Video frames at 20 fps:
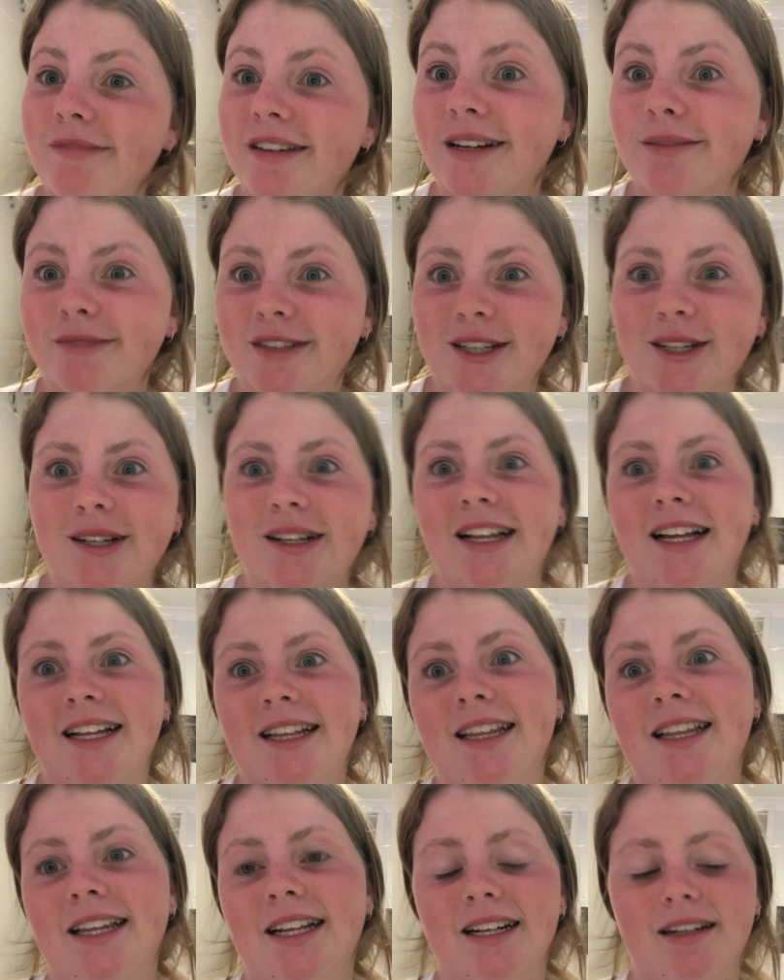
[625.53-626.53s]
but I'm so
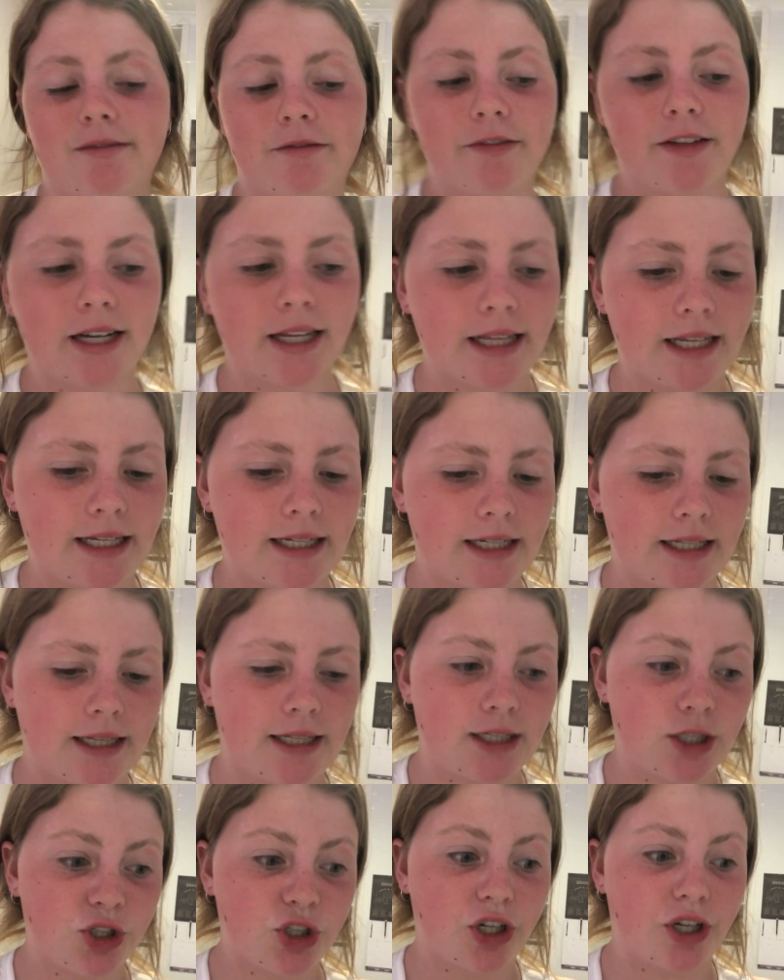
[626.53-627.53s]
glad that I'm finally done
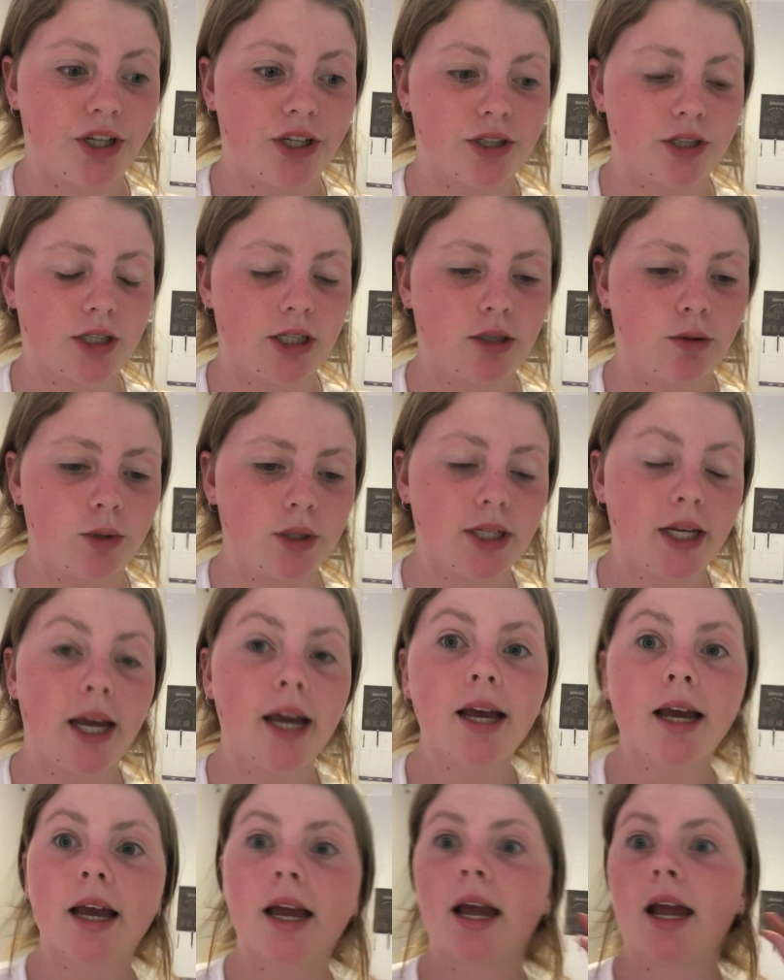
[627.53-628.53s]
these tricky skills.
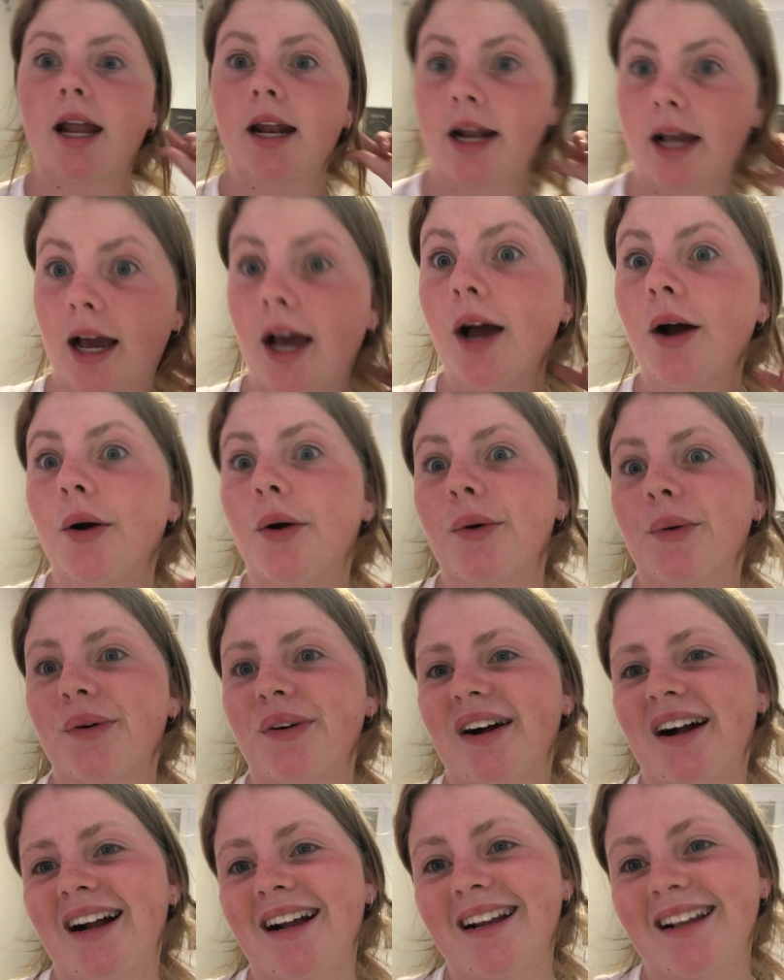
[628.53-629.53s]
And now
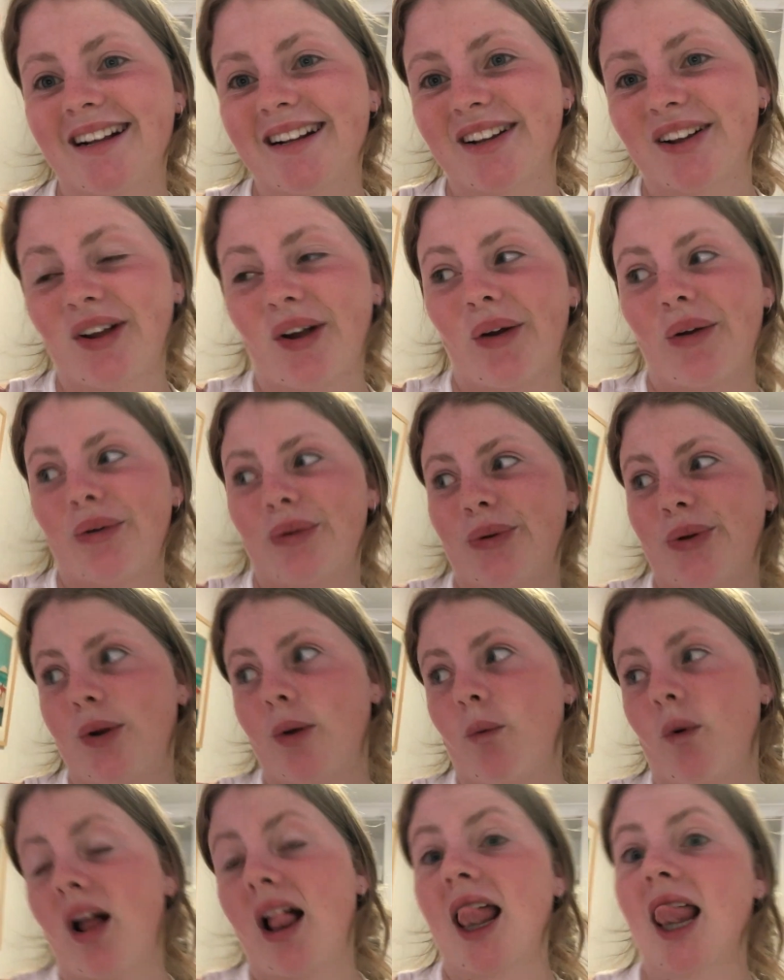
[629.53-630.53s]
I need to go
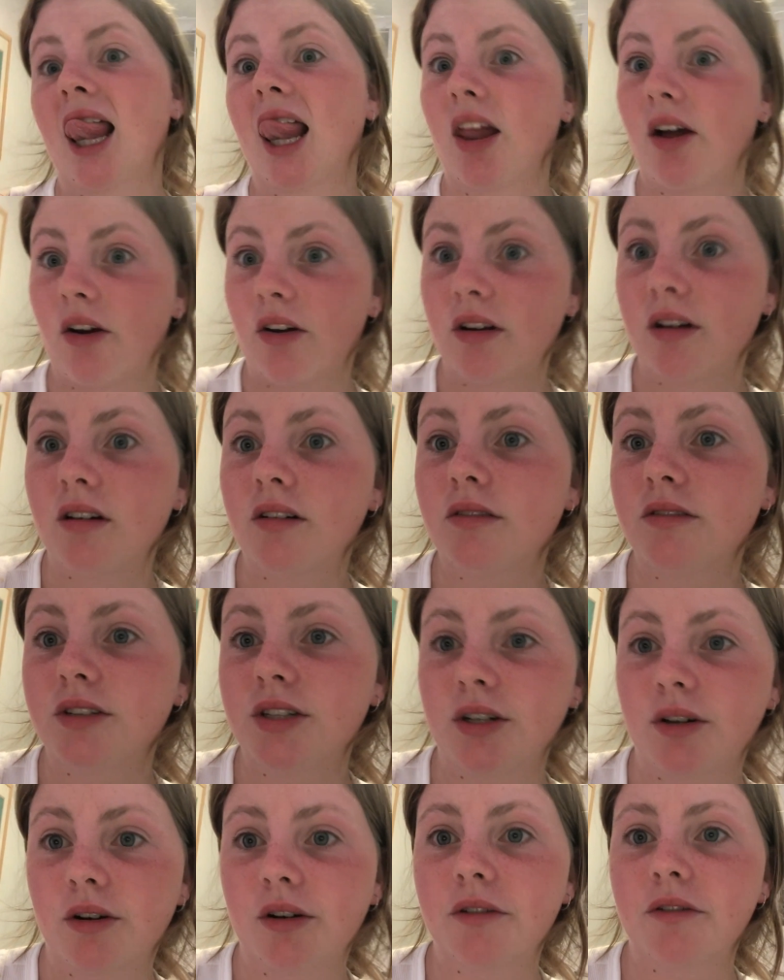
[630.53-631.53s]
do a lot of
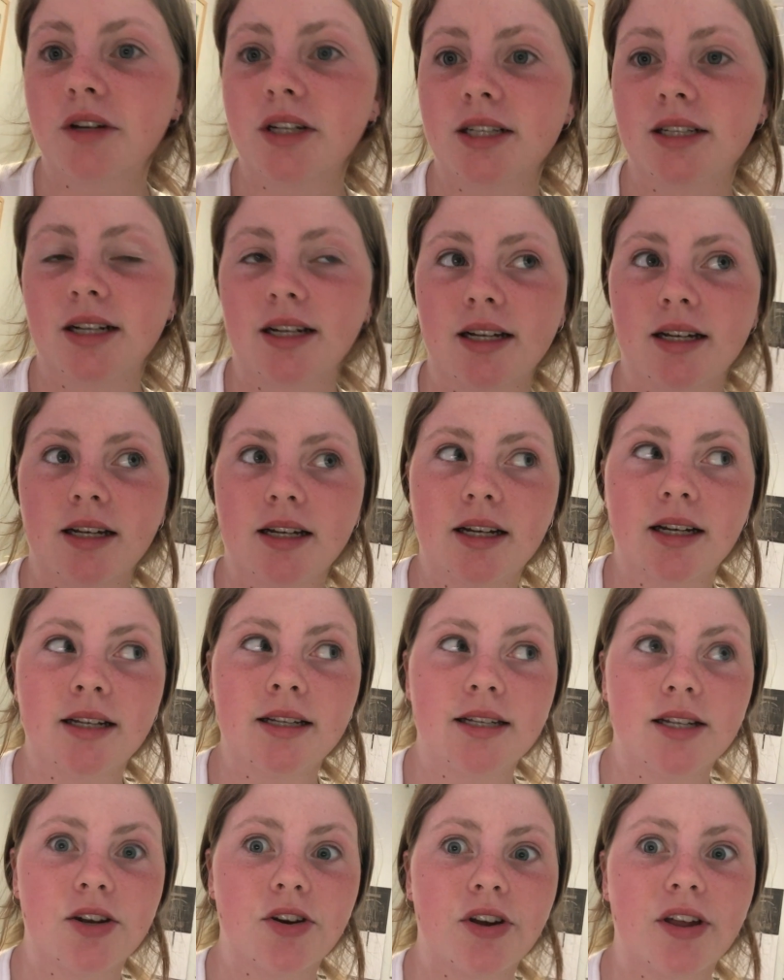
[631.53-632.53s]
geography study,
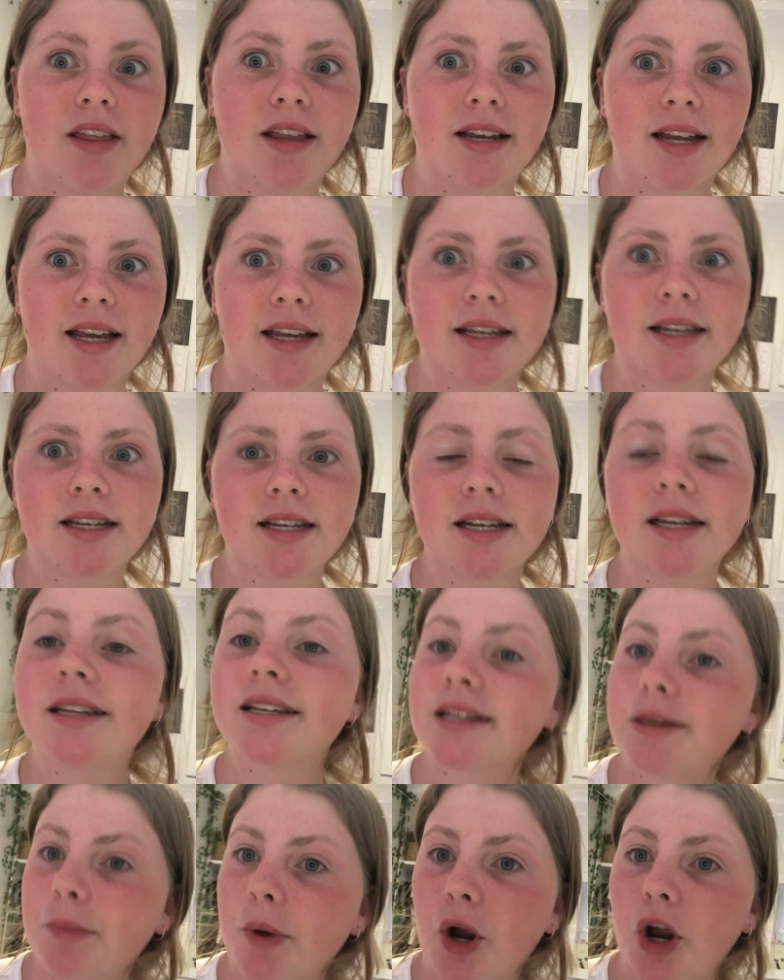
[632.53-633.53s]
considering the test
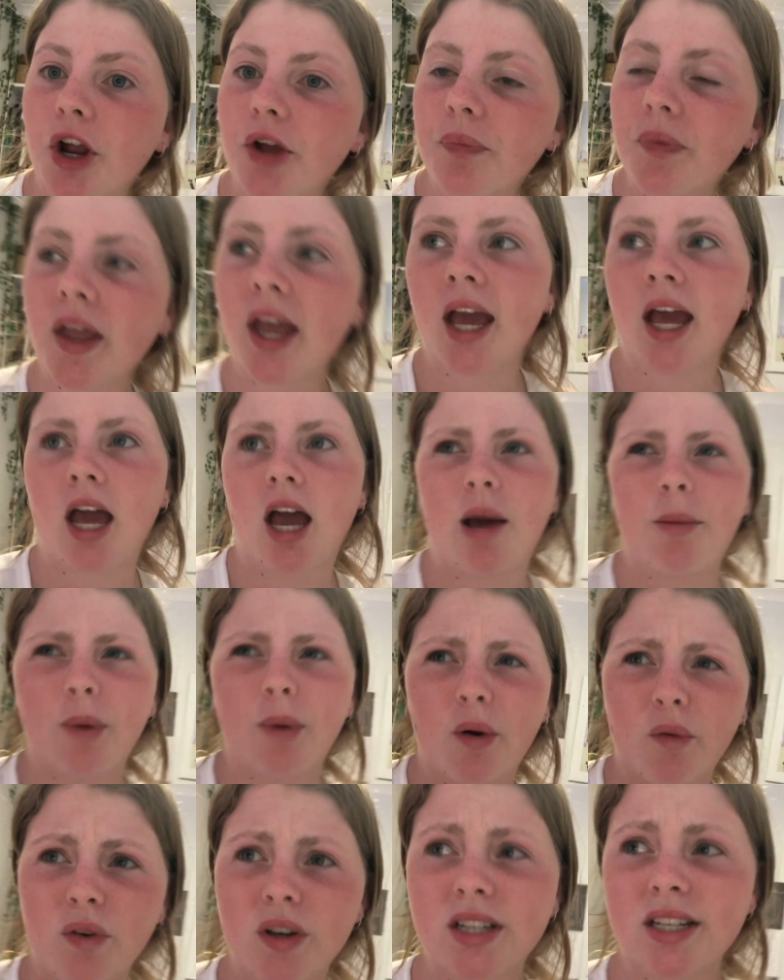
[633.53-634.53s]
is tomorrow. I'm
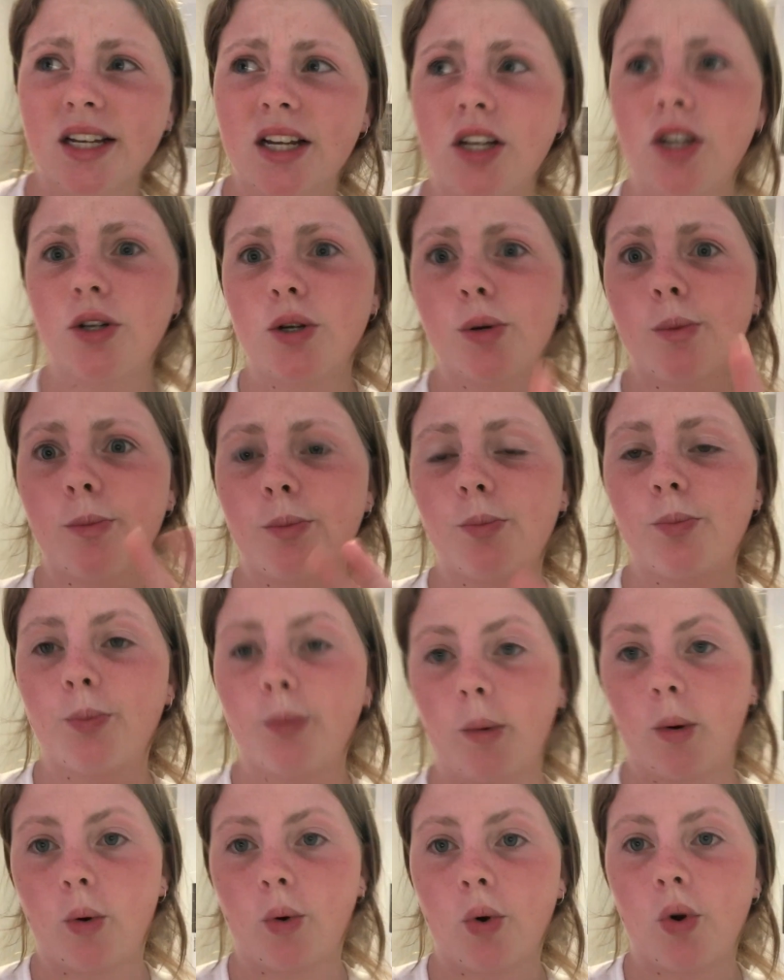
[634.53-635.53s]
obviously going to do
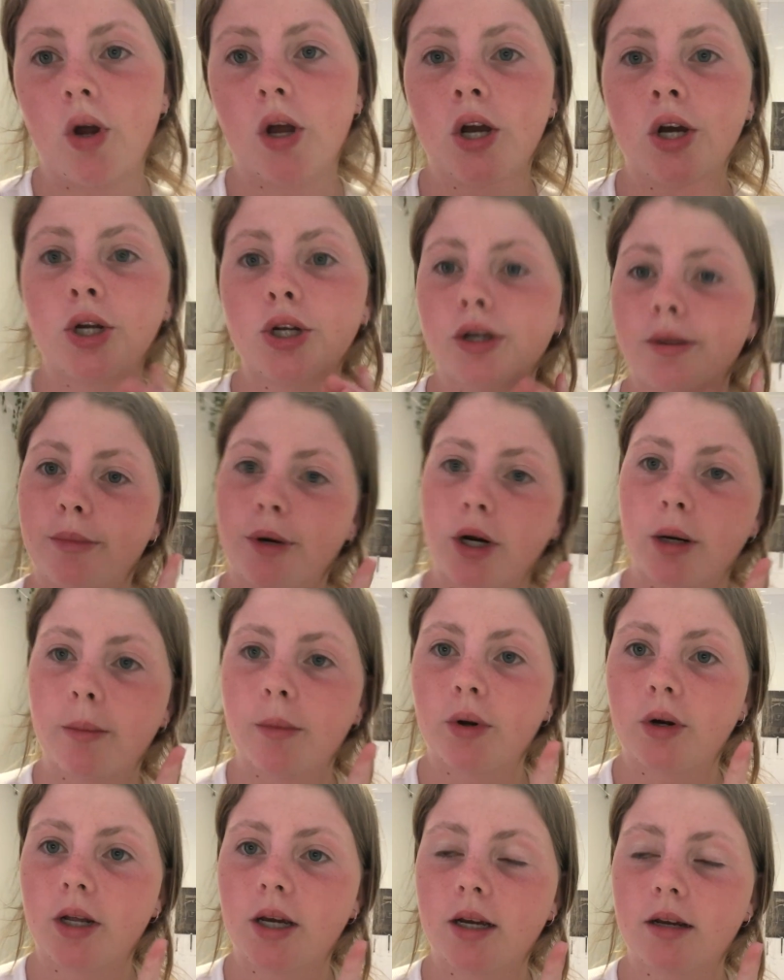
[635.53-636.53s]
more tomorrow
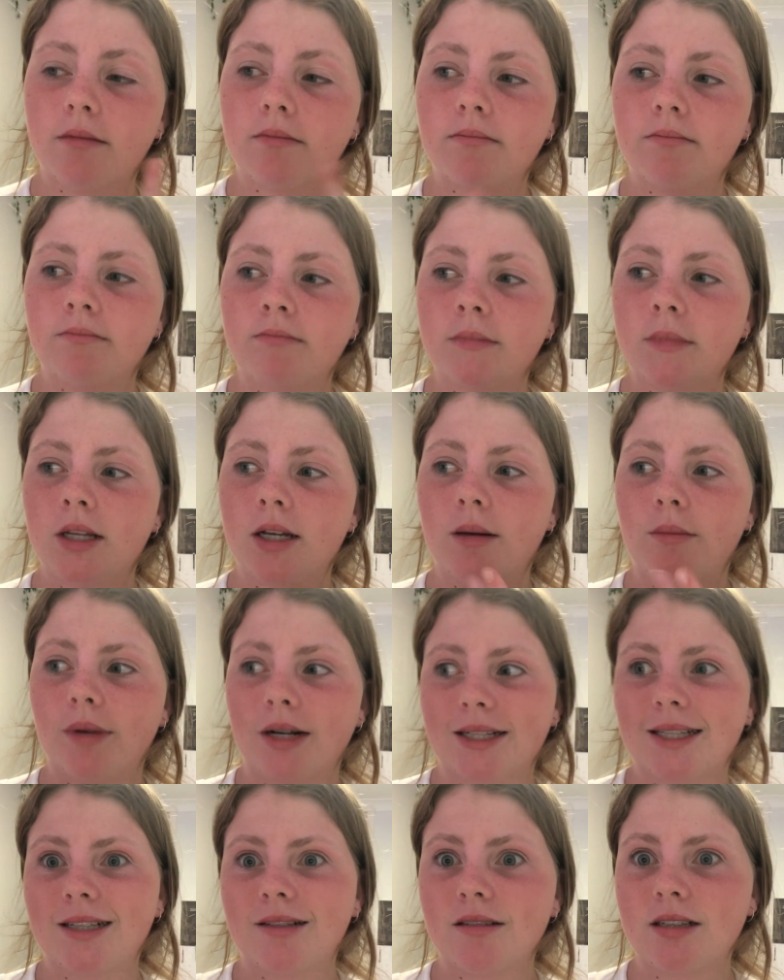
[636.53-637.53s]
morning, but
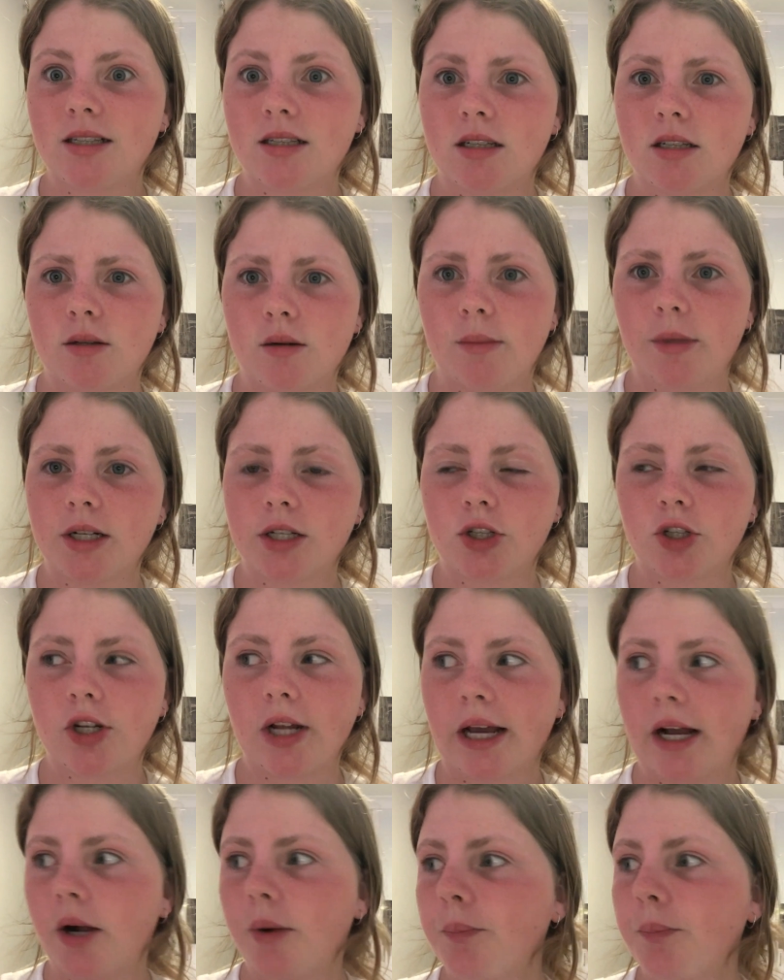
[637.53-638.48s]
I still need to do a bunch now.